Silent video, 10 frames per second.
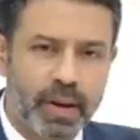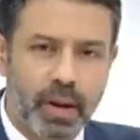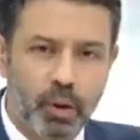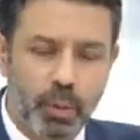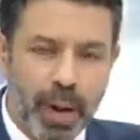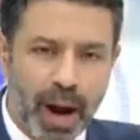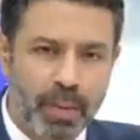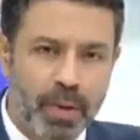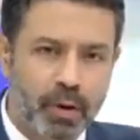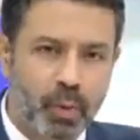The new
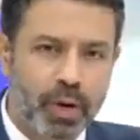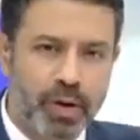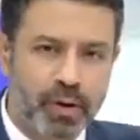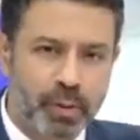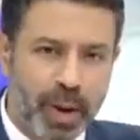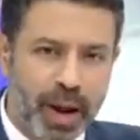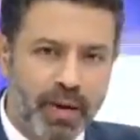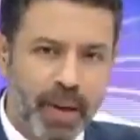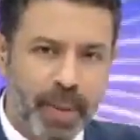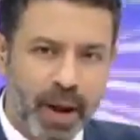parliament will display
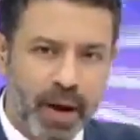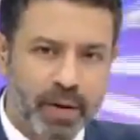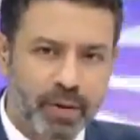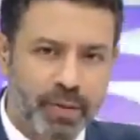replicas